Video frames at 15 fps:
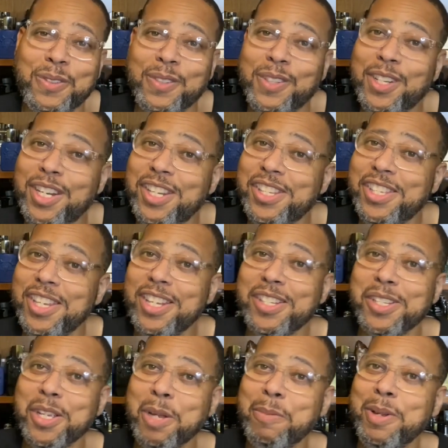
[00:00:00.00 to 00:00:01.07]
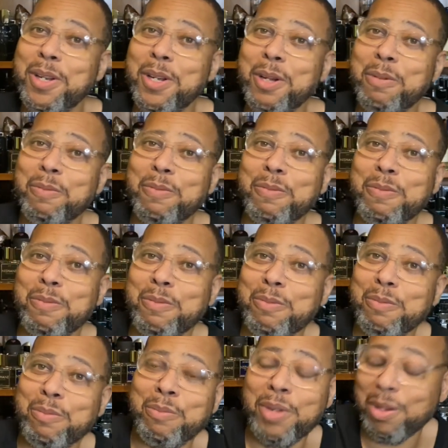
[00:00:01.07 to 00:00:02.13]
Hoodie season coming up.
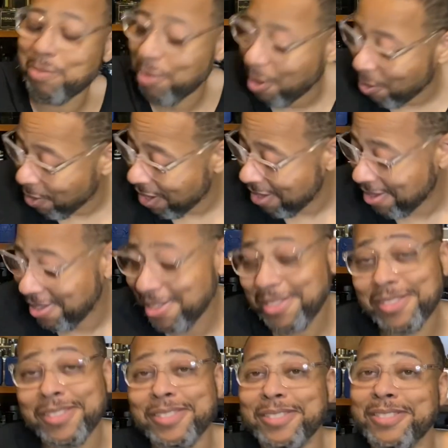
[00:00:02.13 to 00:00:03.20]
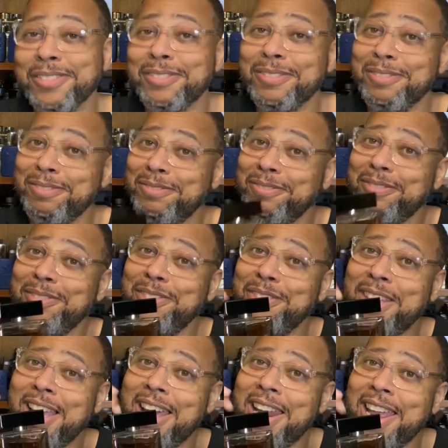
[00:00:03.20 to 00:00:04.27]
Big boys.
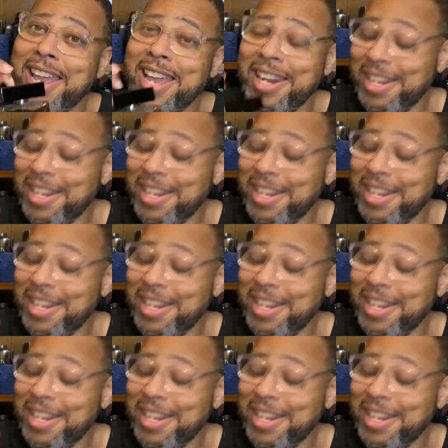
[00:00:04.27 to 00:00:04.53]
Gotta have